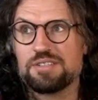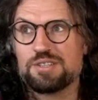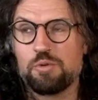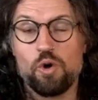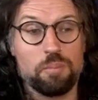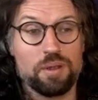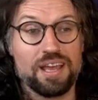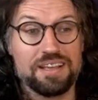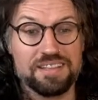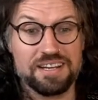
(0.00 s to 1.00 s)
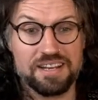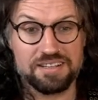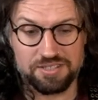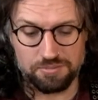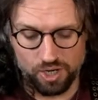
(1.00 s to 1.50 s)
swore blind that he
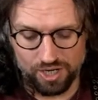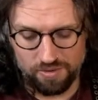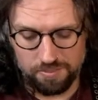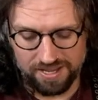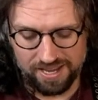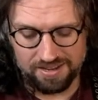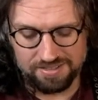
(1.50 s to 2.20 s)
didn't do economy picking